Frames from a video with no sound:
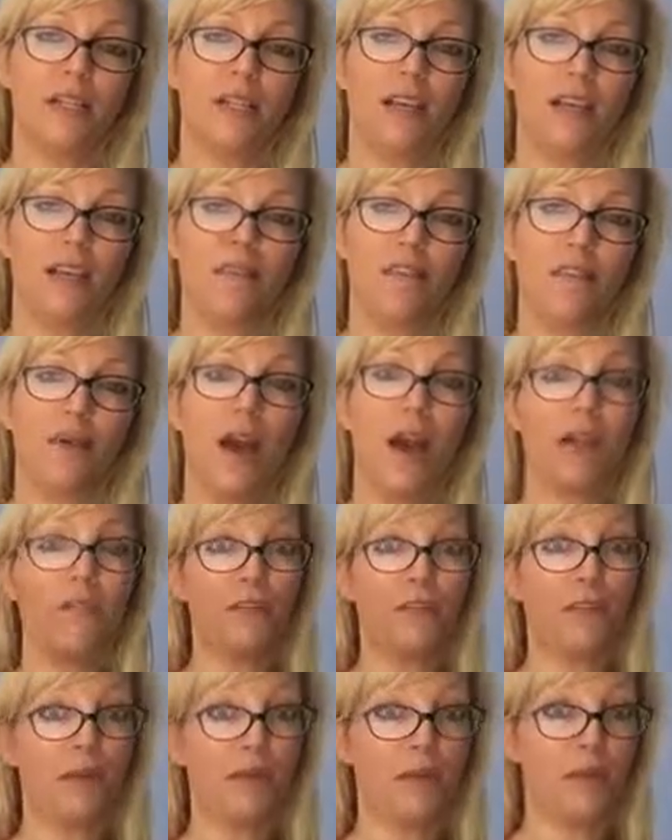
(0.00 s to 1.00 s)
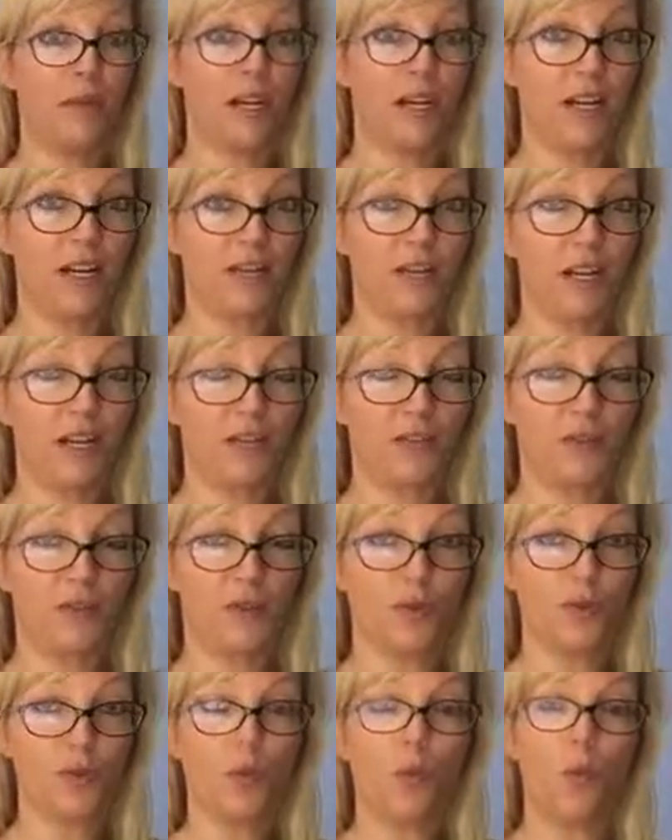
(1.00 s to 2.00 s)
if you haven't already been in a challenge
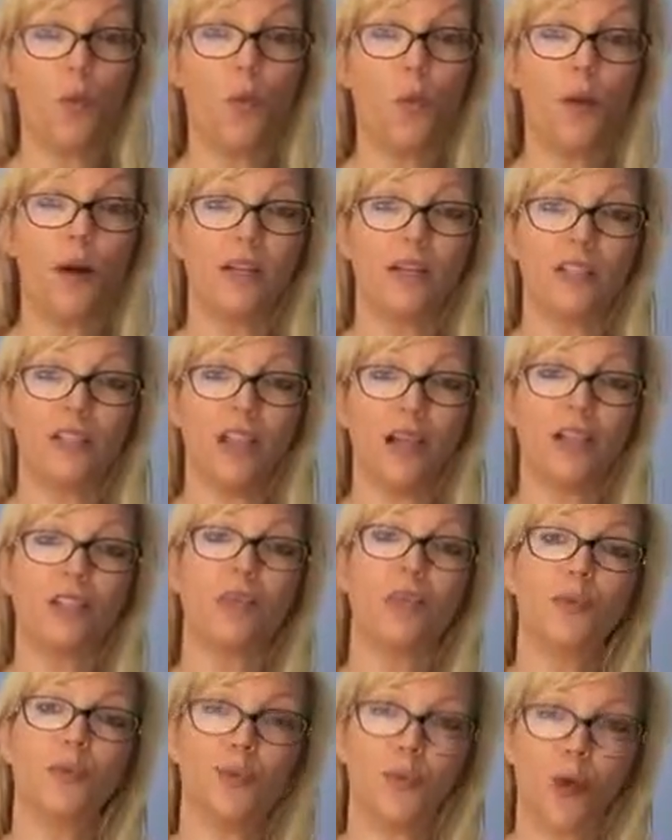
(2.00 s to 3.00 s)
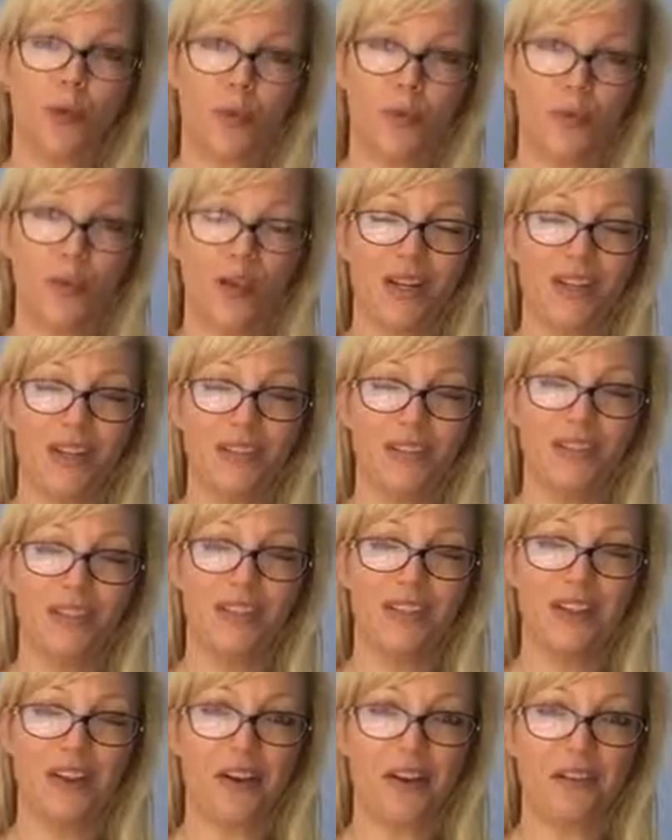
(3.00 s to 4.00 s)
group, what it's like to run one
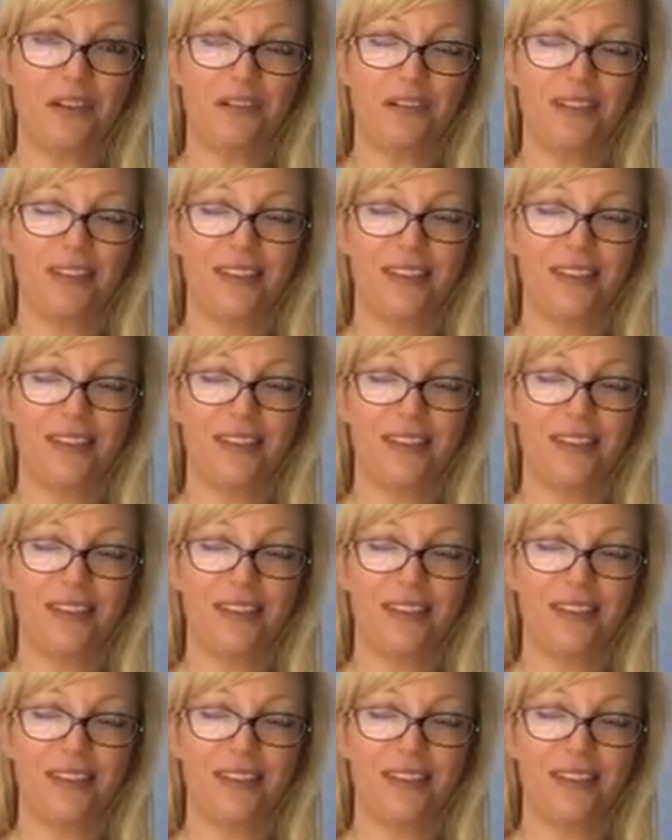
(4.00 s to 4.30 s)
yourself.